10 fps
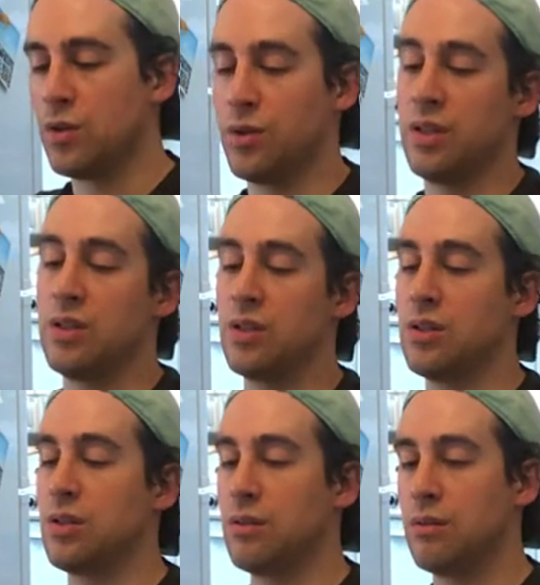So this
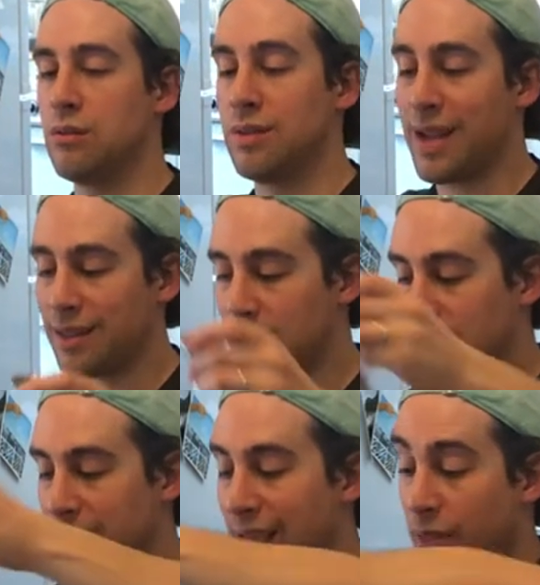is
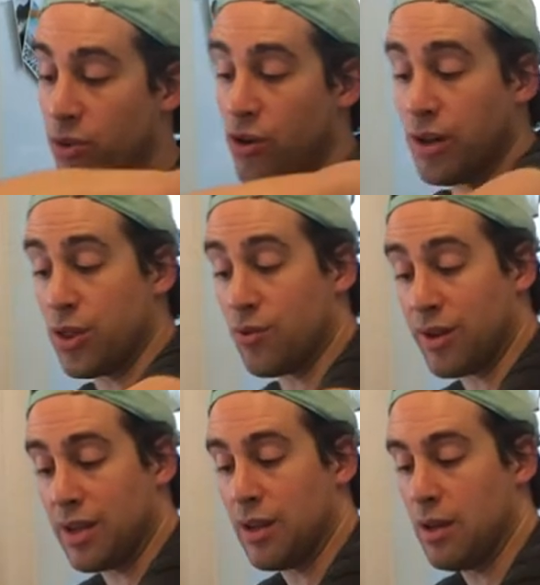technically at
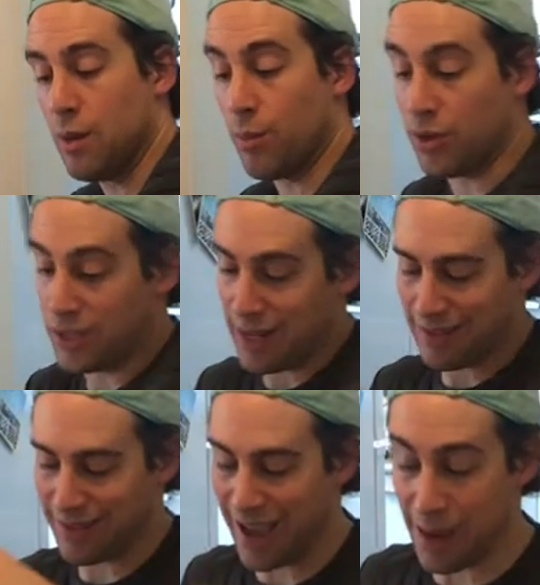33%,
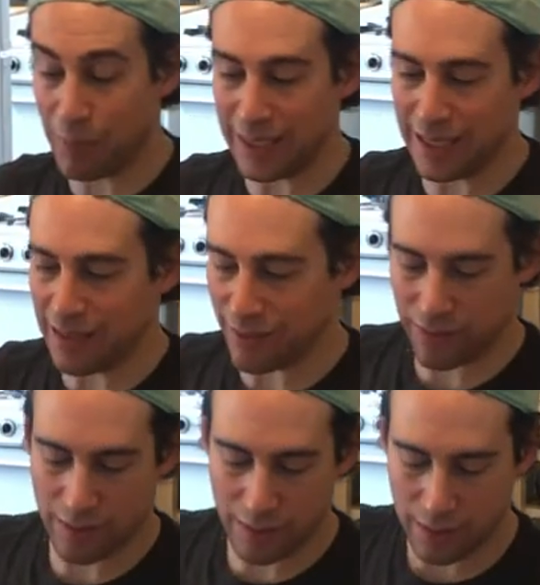I believe.
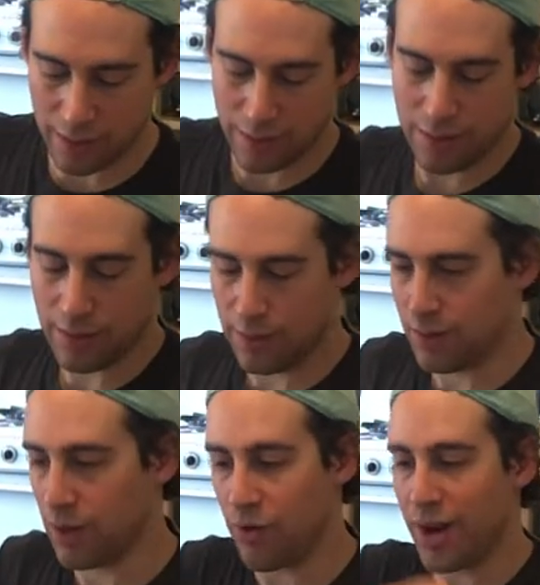
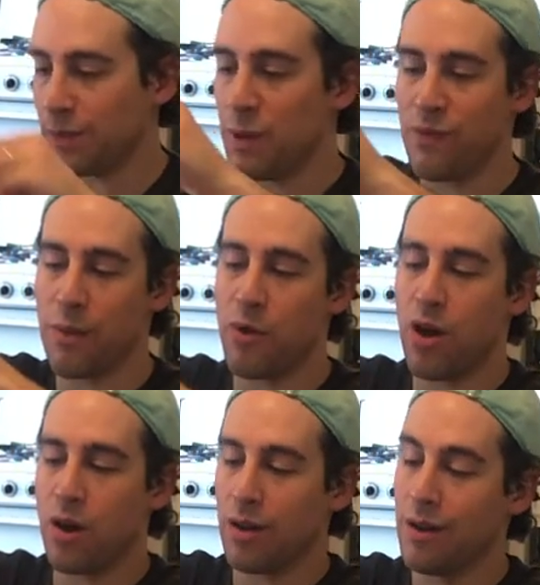Correct me if I'm
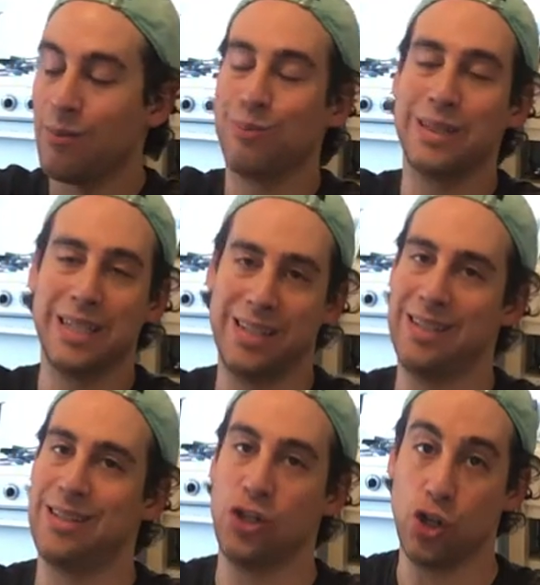wrong.
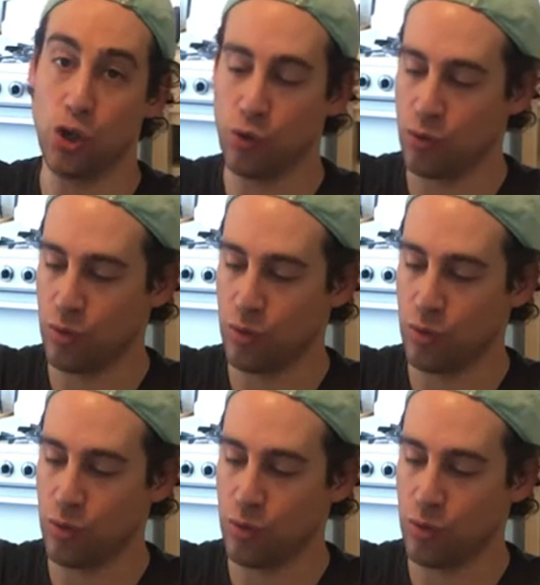Please do.